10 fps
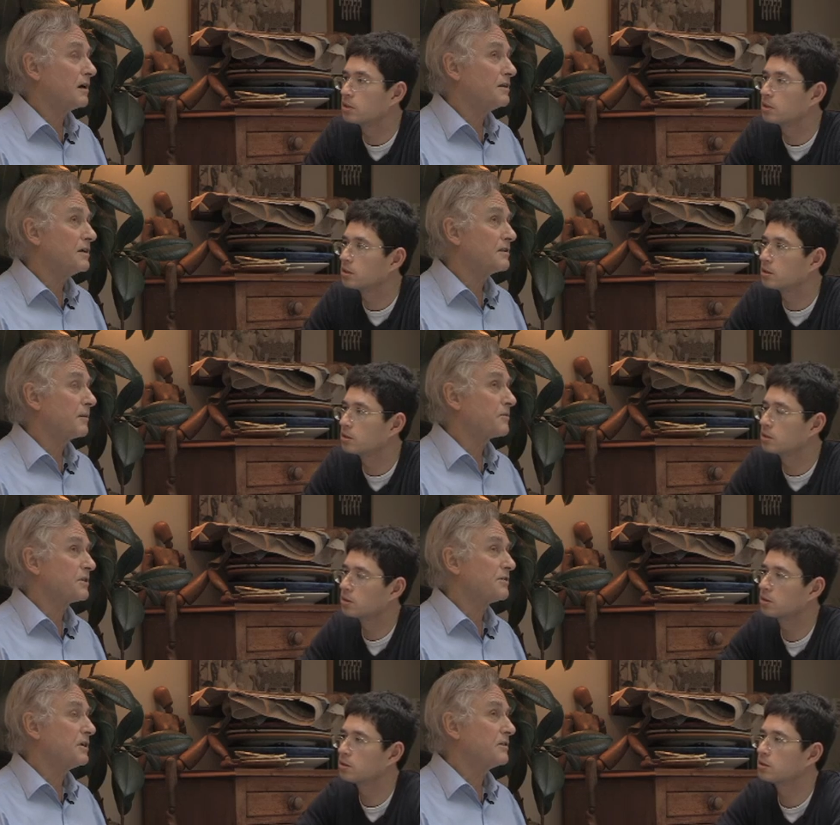Speaker 1: I think that was a
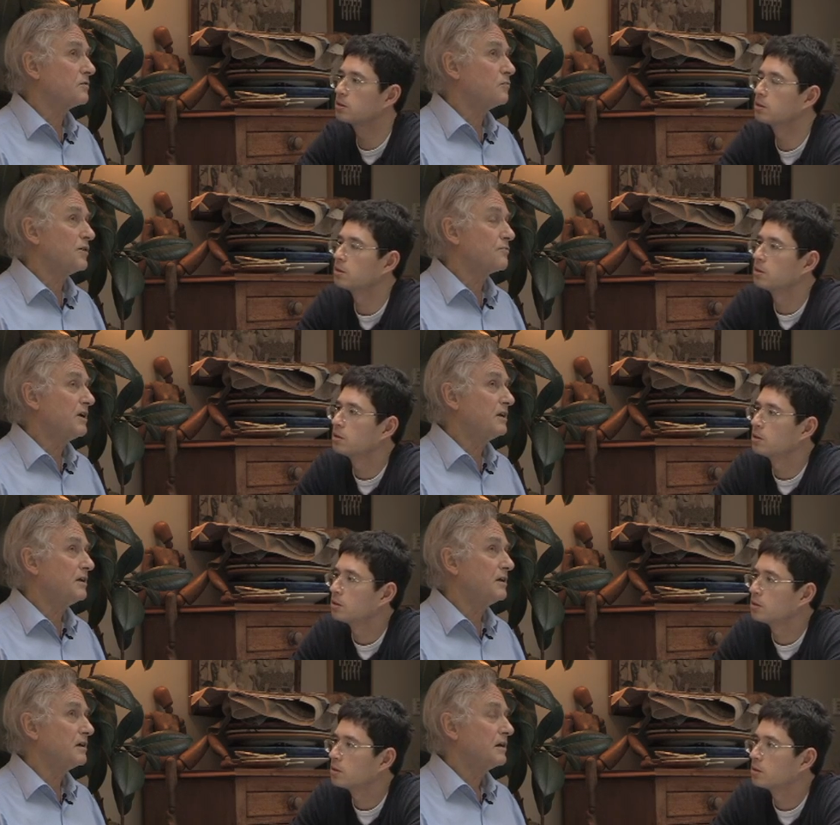thing that we
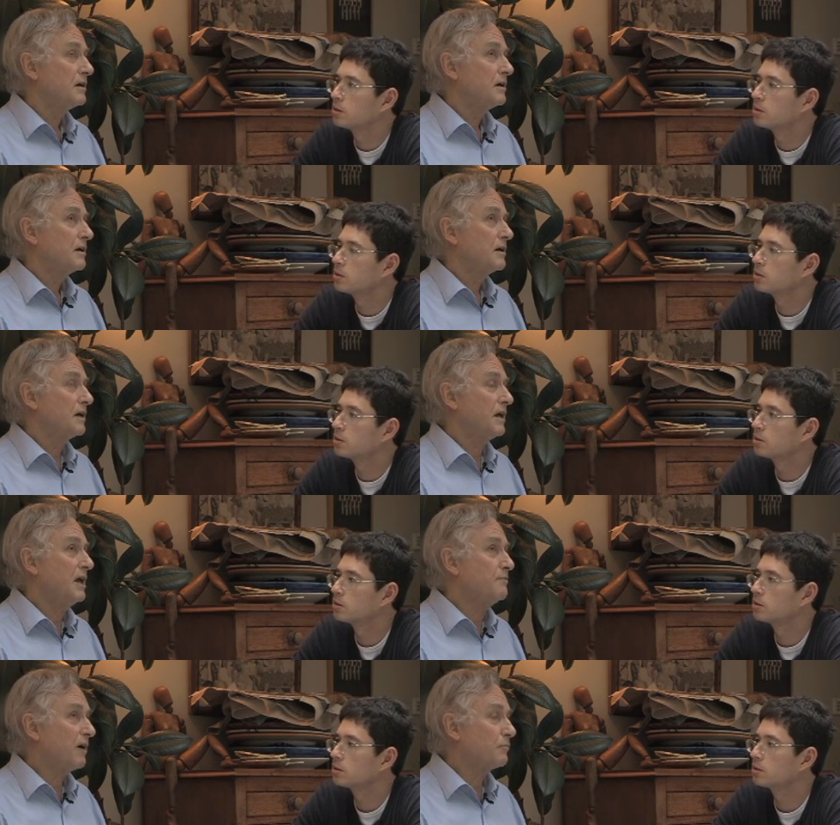really
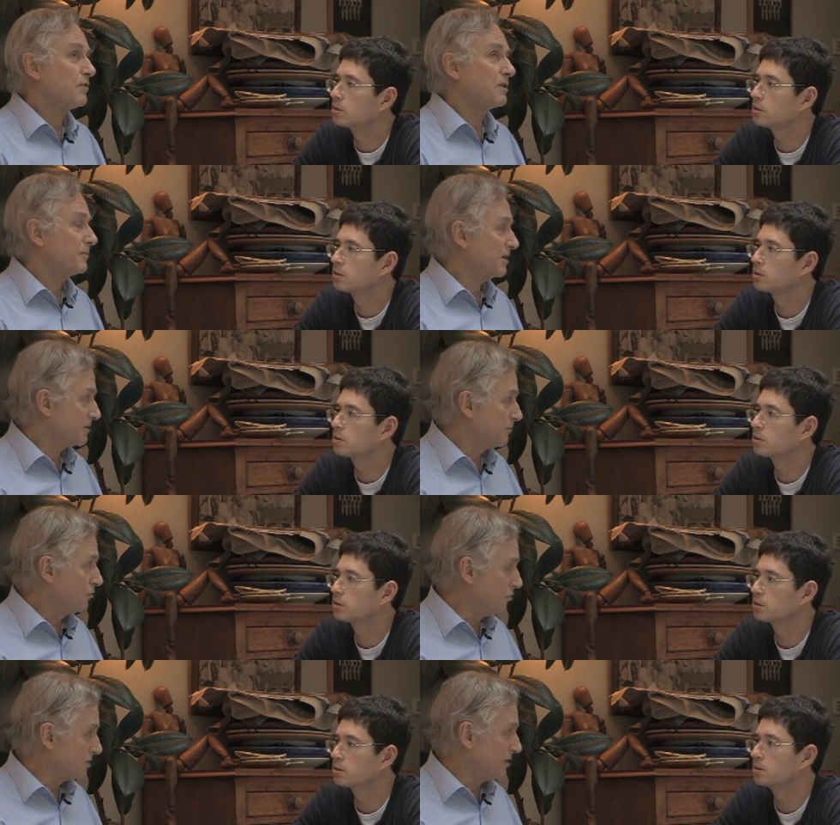came up with and
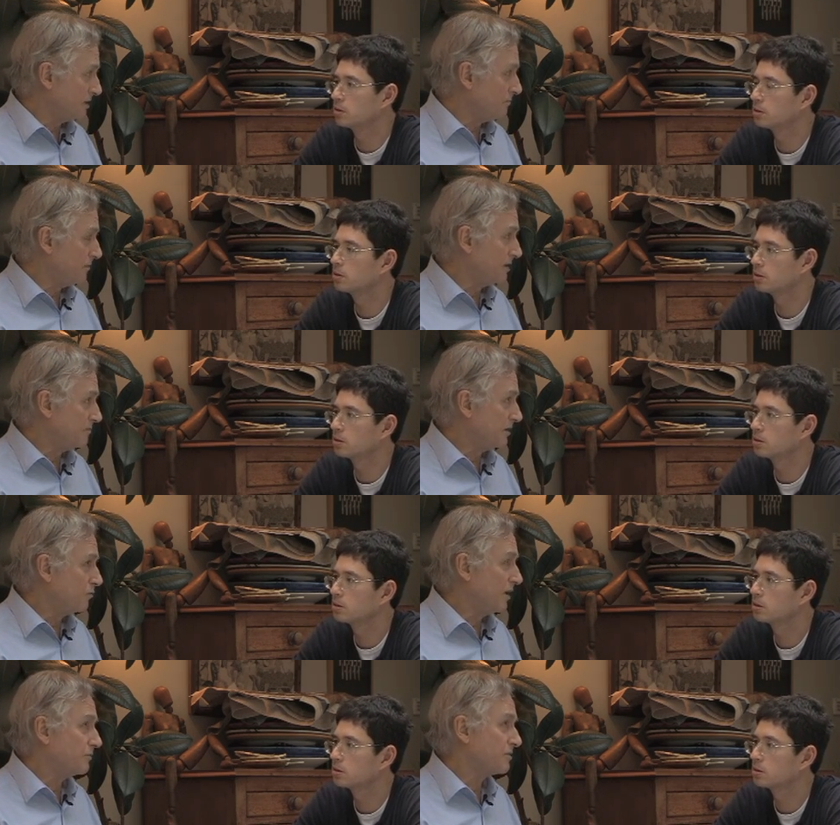explored in a, in a big
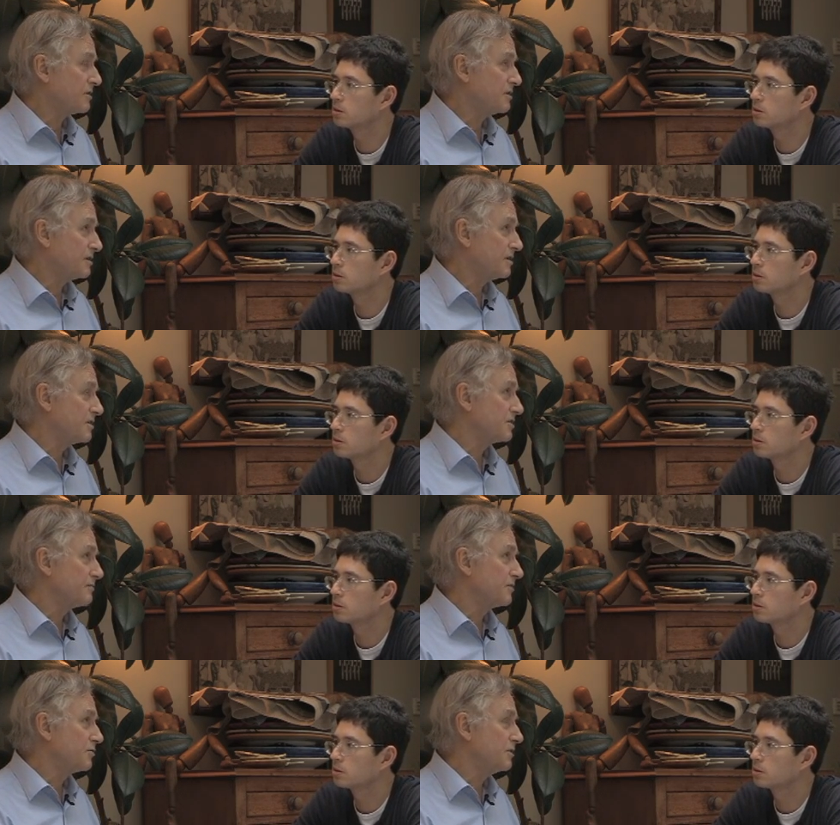way was the distinction
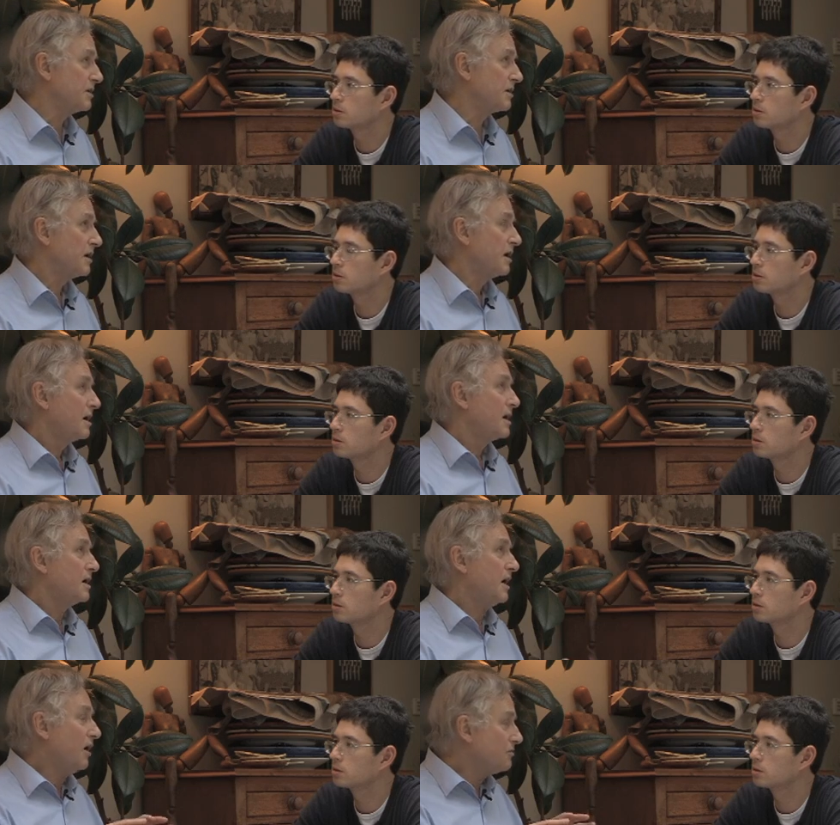between
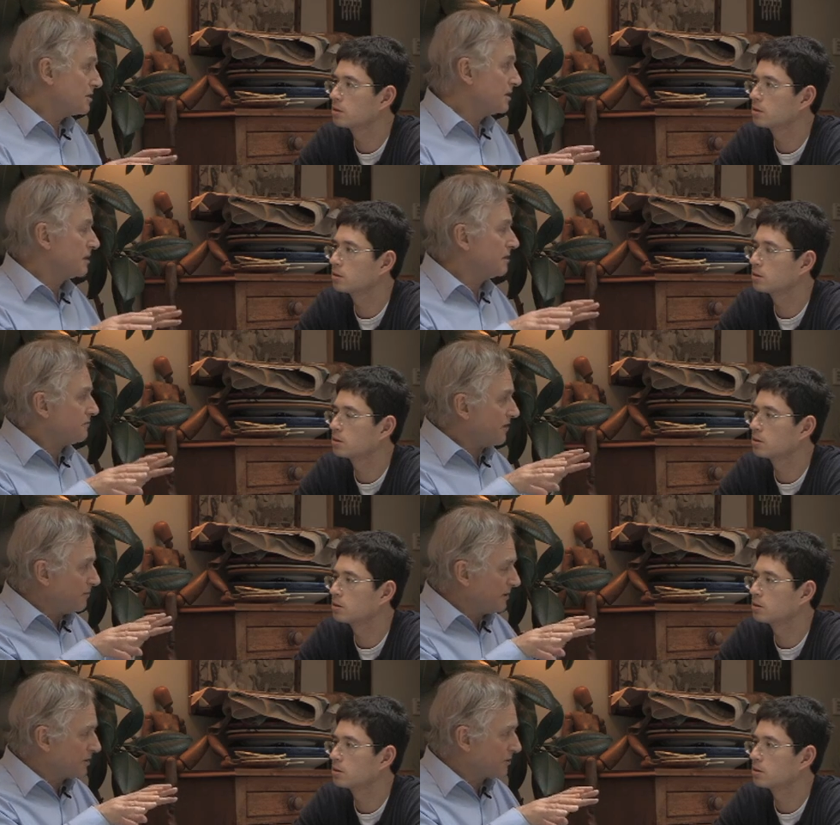counting
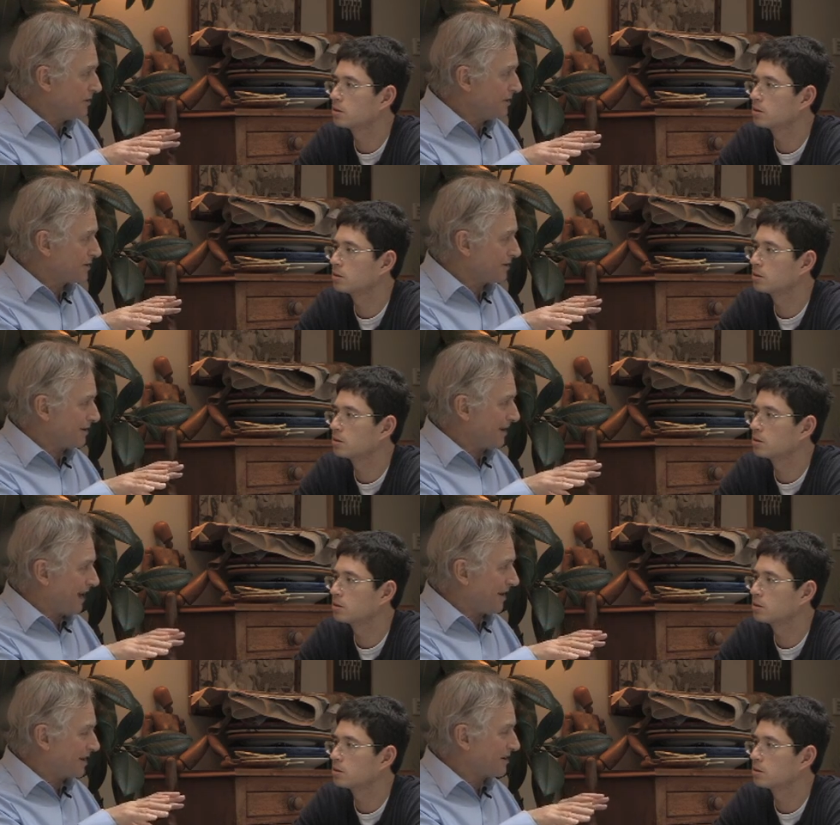family trees
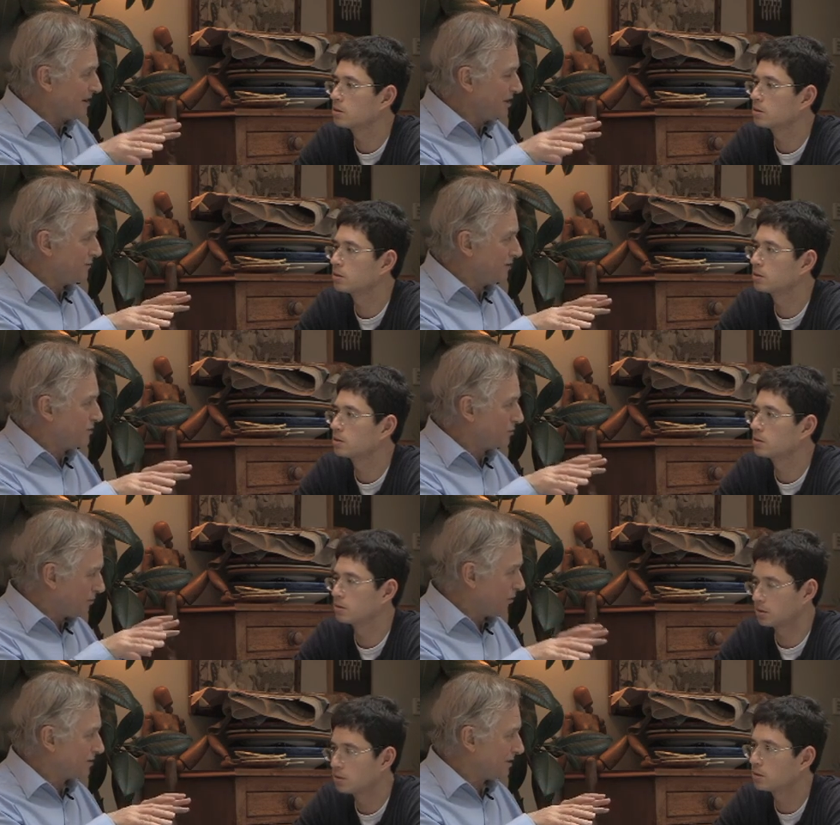at, at, an individual
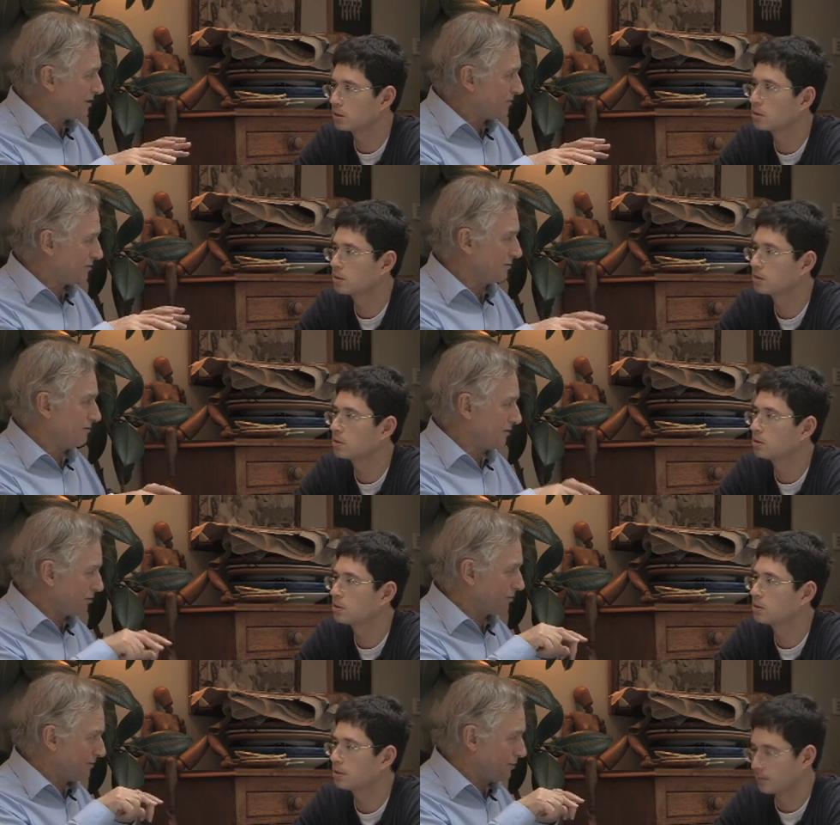body level, you know,
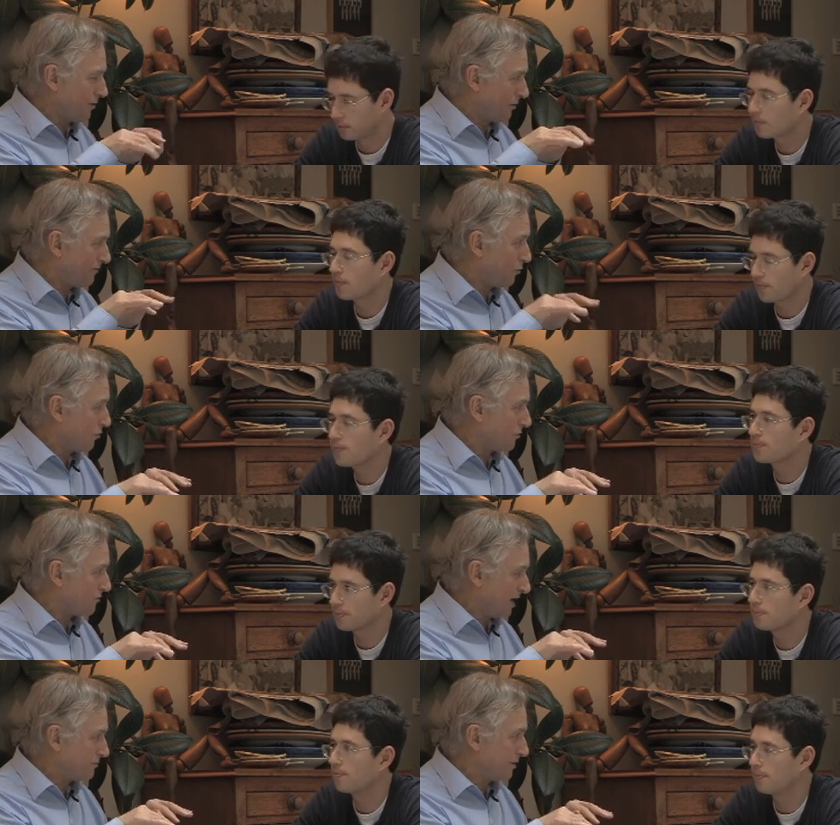you have got four
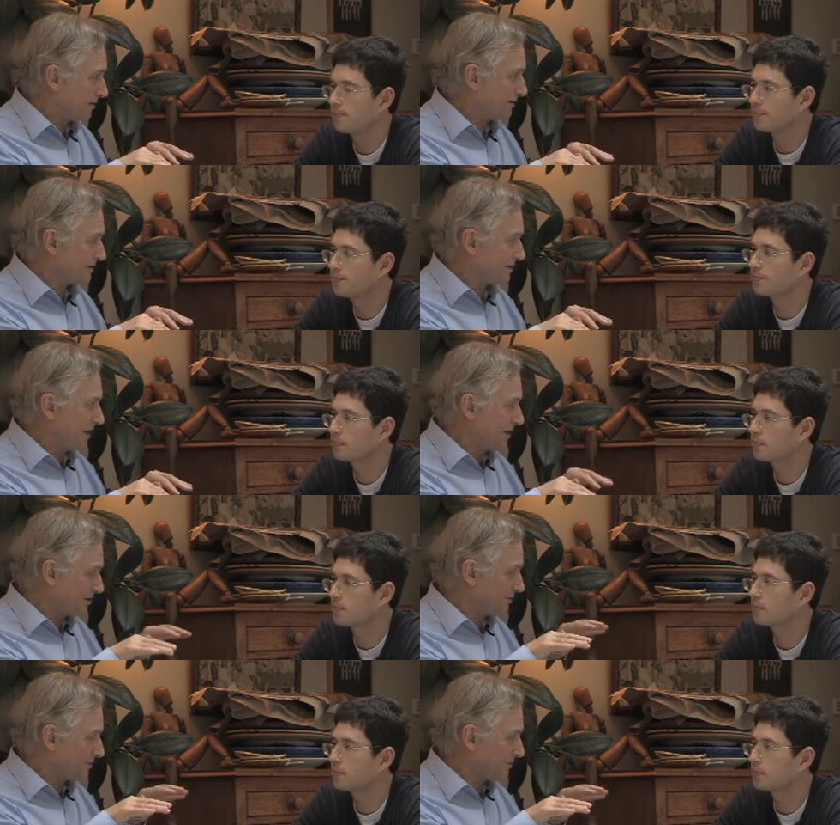grandparents and eight